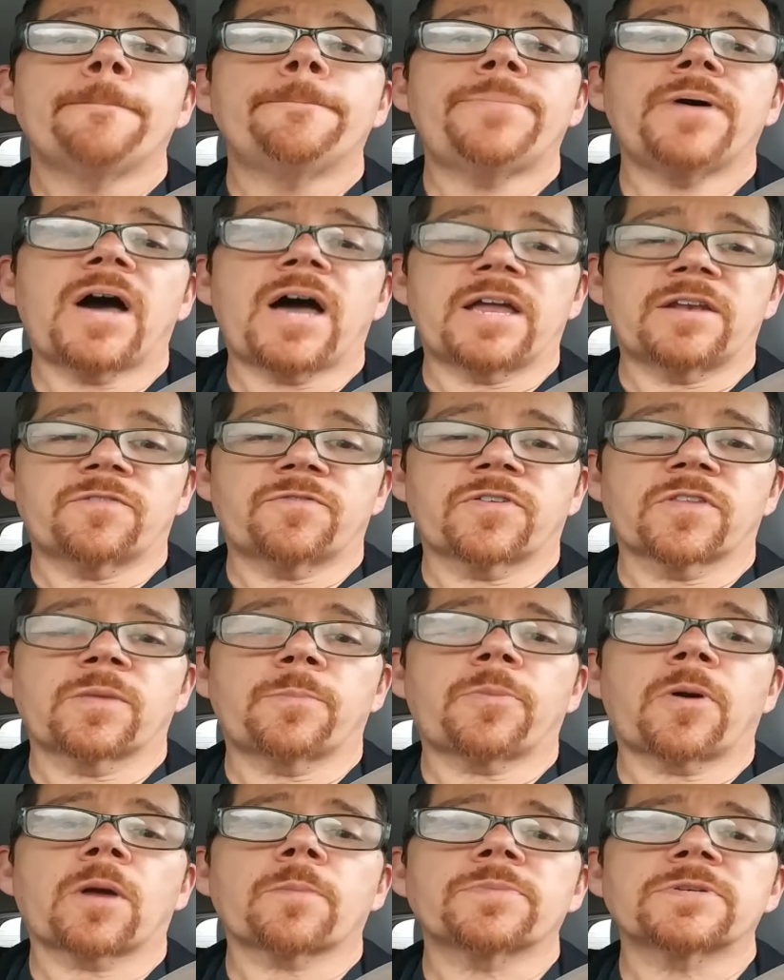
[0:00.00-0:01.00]
But for the
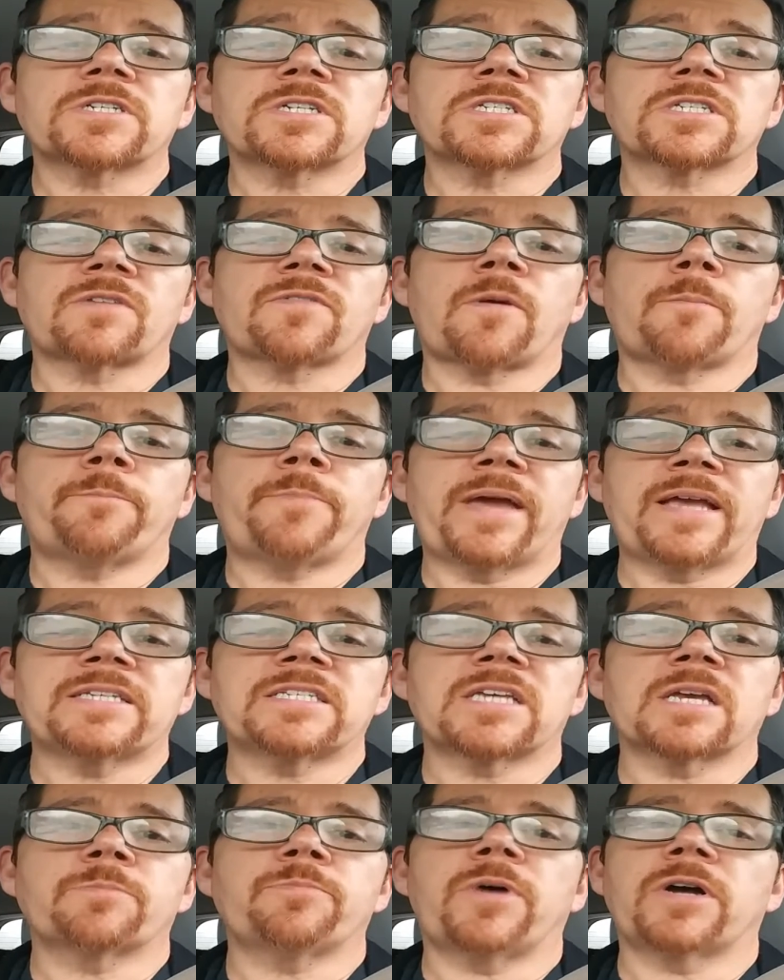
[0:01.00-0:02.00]
purposes of a
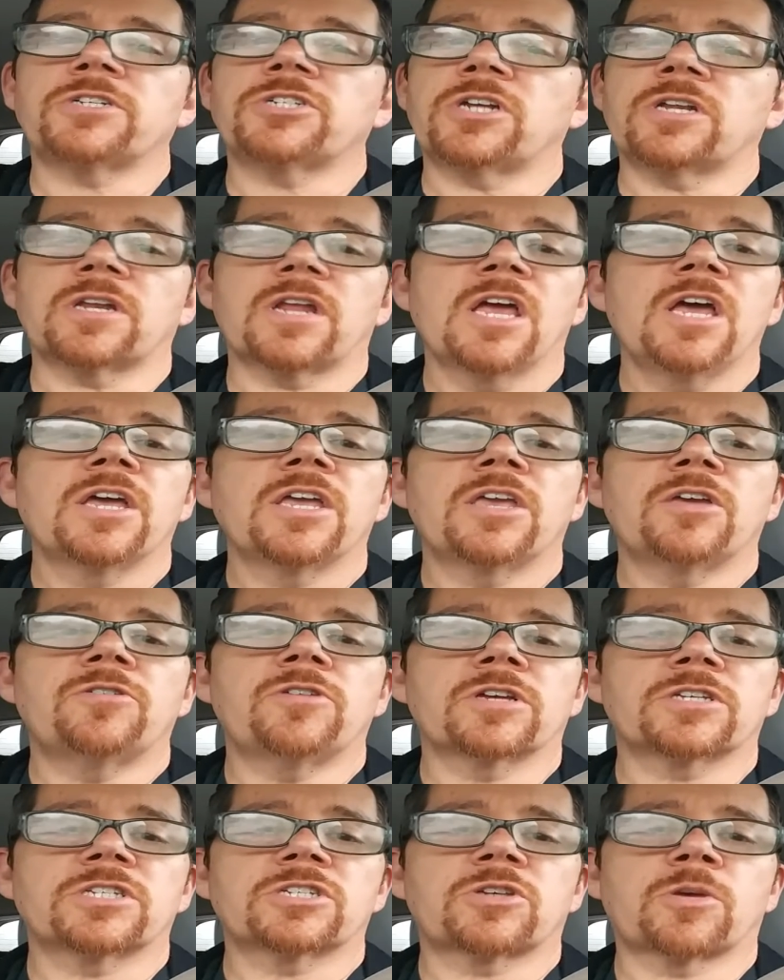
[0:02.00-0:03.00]
basic budget, you
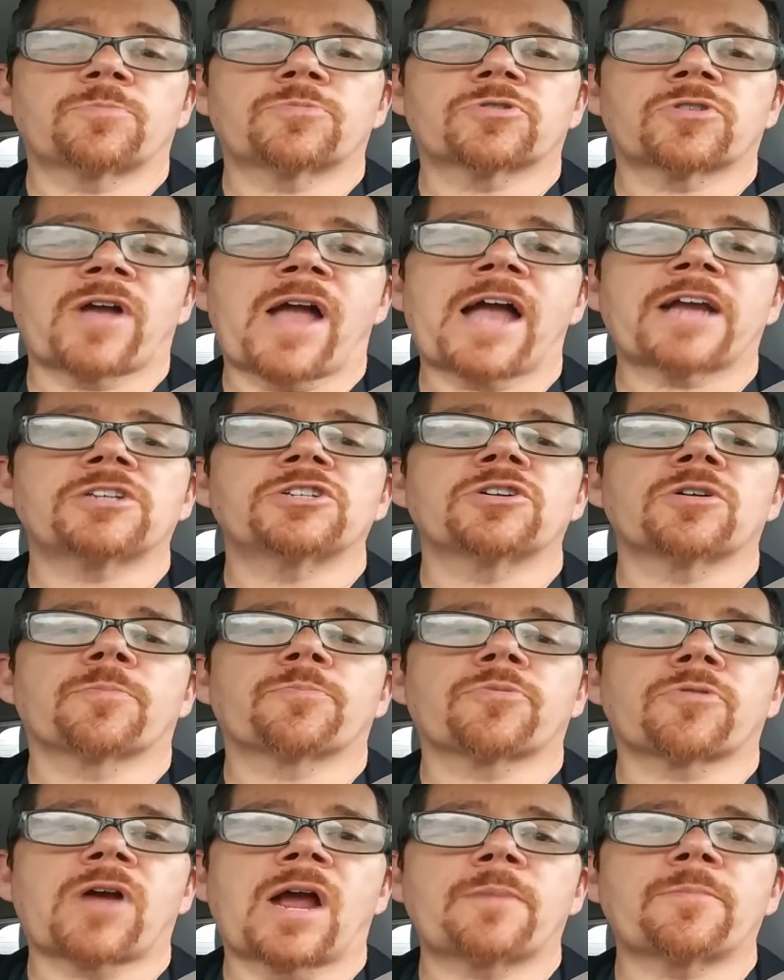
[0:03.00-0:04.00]
just subtract your
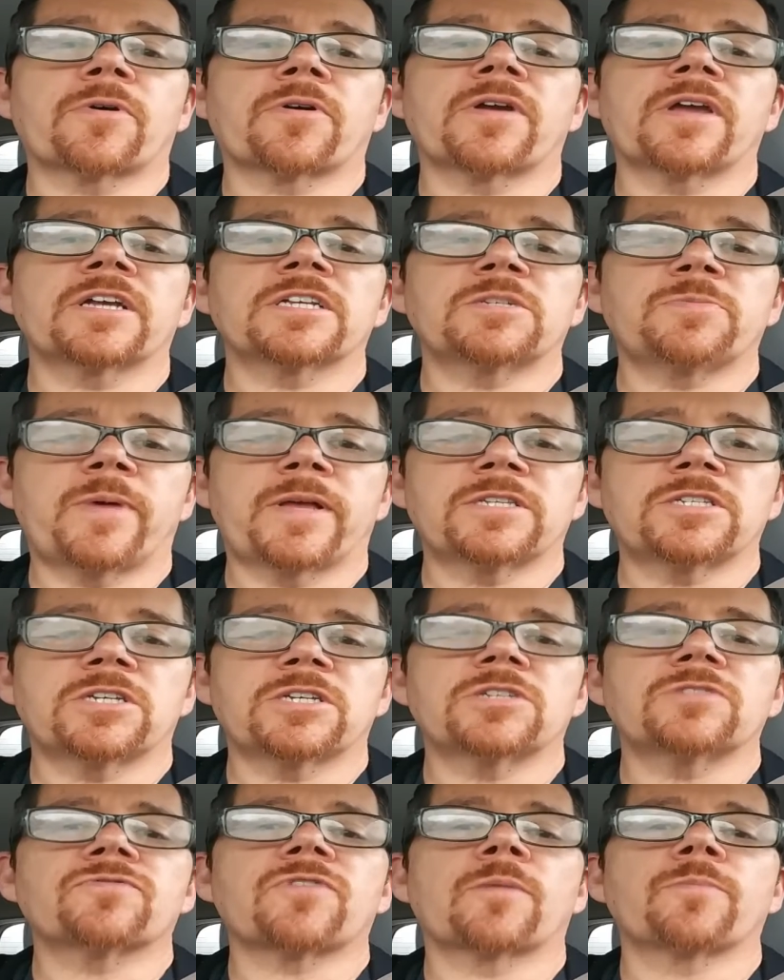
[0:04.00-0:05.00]
primary
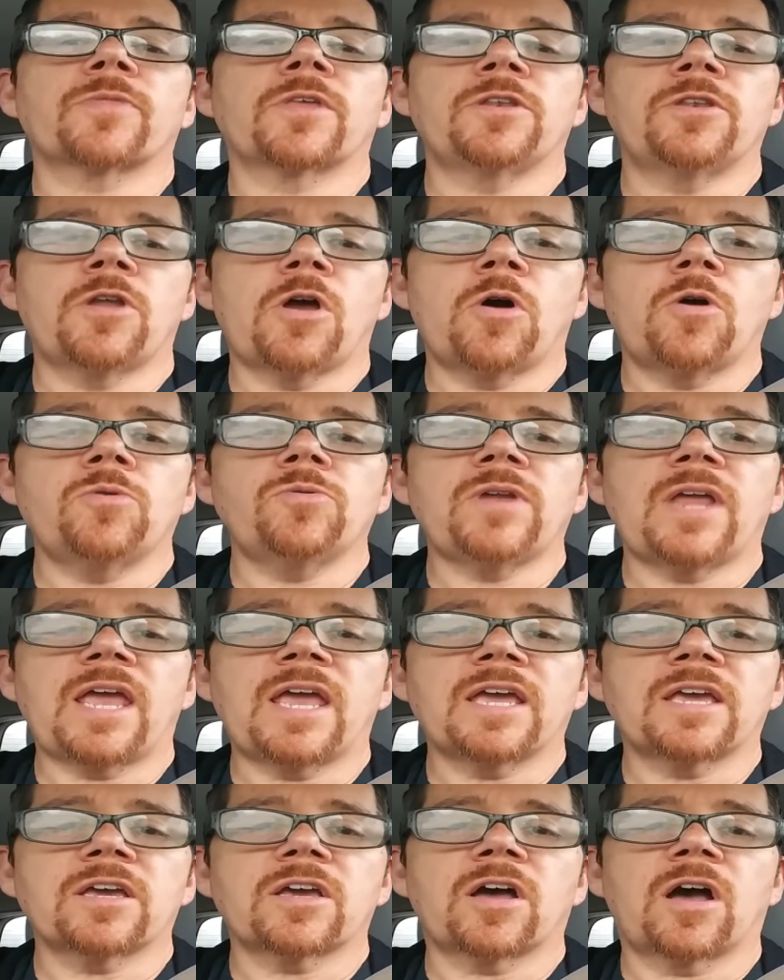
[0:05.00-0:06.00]
expenses from the known
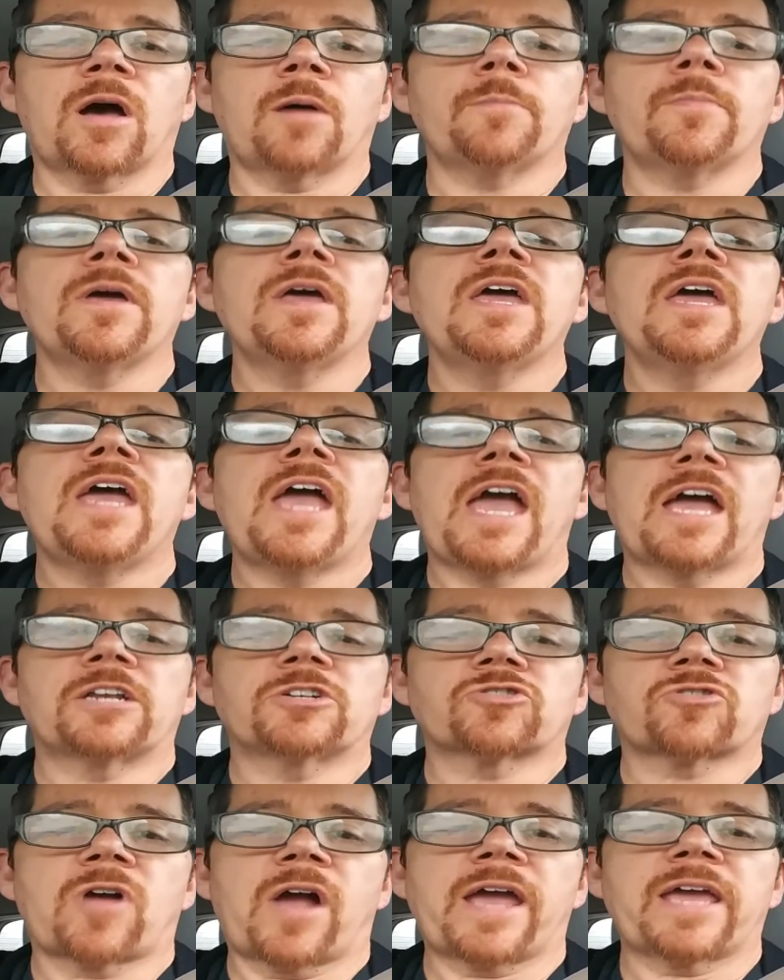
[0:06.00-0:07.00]
income and
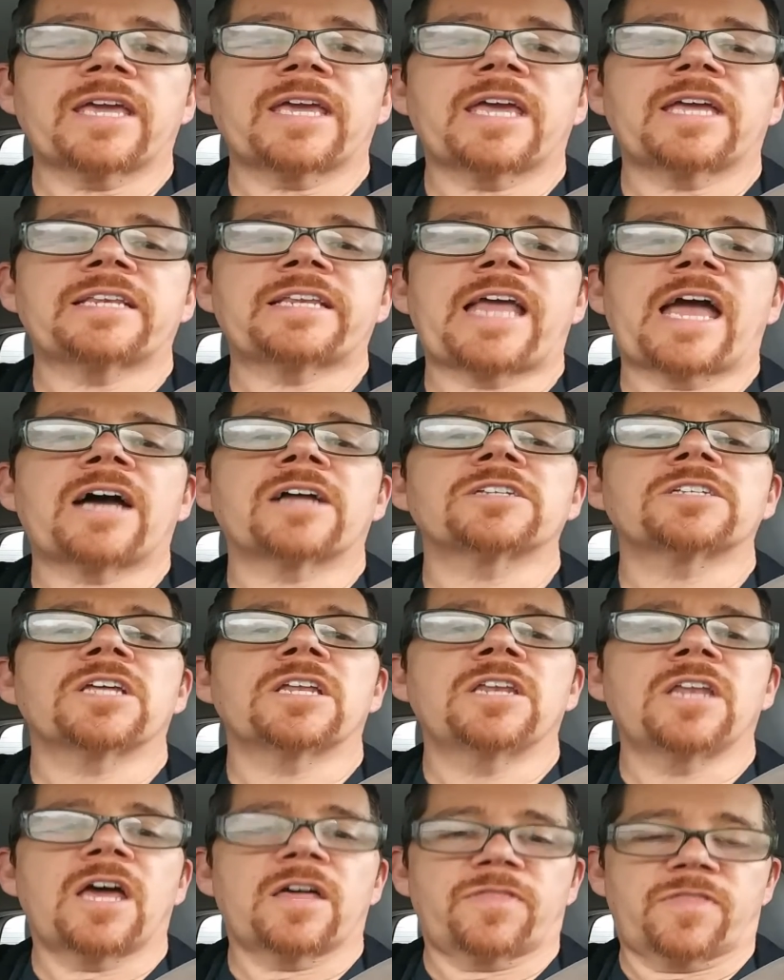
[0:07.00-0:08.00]
try and get down to
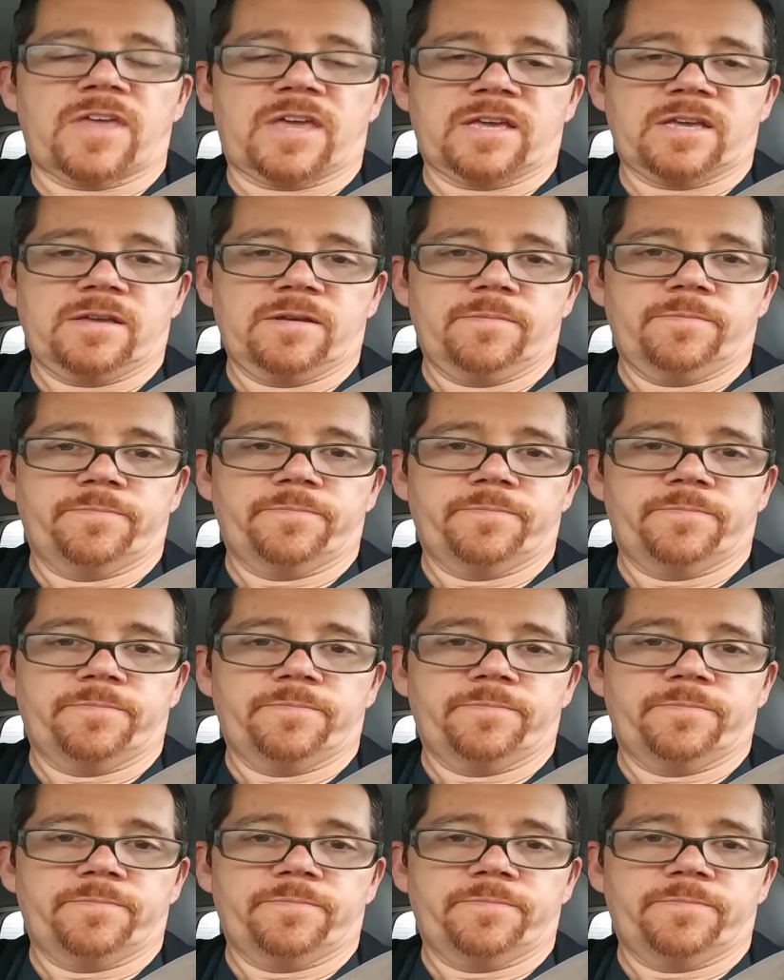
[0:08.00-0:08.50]
nothing.